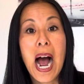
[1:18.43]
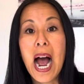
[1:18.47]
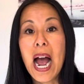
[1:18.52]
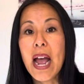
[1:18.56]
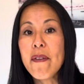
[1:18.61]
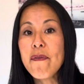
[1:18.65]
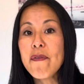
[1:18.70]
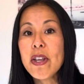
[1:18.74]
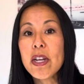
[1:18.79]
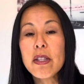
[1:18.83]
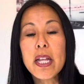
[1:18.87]

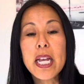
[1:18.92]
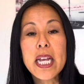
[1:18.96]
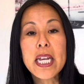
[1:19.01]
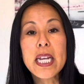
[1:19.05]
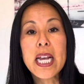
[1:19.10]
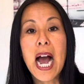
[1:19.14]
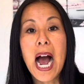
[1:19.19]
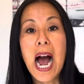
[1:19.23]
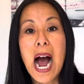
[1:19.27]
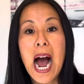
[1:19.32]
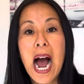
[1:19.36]
I feel
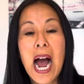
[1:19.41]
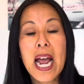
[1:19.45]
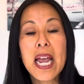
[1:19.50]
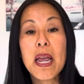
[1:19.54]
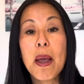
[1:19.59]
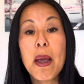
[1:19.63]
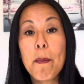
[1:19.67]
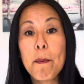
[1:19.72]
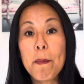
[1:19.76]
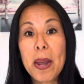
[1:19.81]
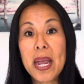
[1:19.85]
like
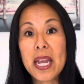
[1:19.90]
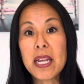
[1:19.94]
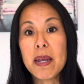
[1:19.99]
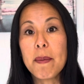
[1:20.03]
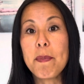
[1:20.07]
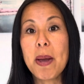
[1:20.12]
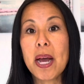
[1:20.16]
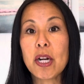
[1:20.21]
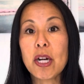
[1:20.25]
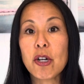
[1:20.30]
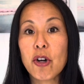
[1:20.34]
I make
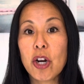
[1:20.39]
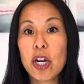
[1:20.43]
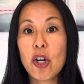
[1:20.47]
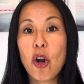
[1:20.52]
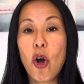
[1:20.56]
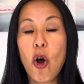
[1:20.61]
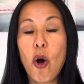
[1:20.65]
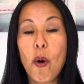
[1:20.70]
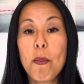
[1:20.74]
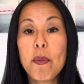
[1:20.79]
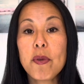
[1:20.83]
it better at
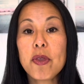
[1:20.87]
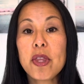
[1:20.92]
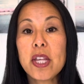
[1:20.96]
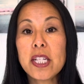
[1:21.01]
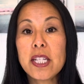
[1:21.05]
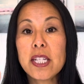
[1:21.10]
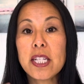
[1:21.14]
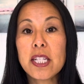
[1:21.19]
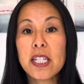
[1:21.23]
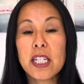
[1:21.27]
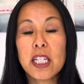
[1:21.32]
home.
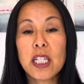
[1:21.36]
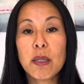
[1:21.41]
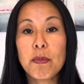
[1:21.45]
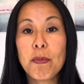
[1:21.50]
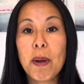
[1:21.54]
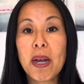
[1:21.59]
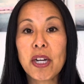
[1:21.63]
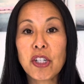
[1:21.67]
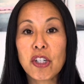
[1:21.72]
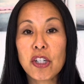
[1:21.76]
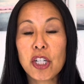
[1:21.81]
This is
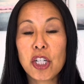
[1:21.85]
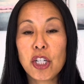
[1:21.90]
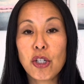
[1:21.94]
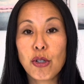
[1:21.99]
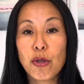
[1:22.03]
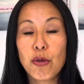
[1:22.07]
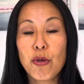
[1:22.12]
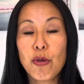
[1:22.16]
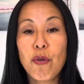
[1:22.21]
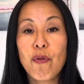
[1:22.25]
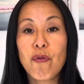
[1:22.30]
especially
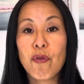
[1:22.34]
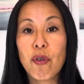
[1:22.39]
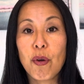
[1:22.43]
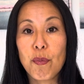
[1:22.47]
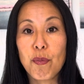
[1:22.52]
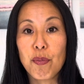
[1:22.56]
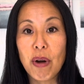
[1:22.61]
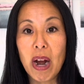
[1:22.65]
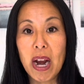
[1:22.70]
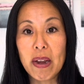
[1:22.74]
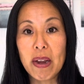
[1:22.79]
true for
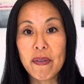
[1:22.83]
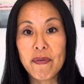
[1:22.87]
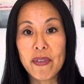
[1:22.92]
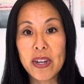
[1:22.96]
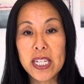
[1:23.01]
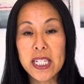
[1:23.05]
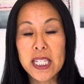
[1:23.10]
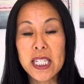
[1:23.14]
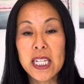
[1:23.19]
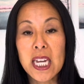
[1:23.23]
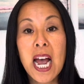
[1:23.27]

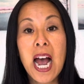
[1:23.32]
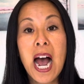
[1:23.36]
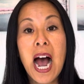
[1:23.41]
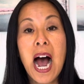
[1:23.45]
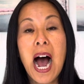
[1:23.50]
breakfast.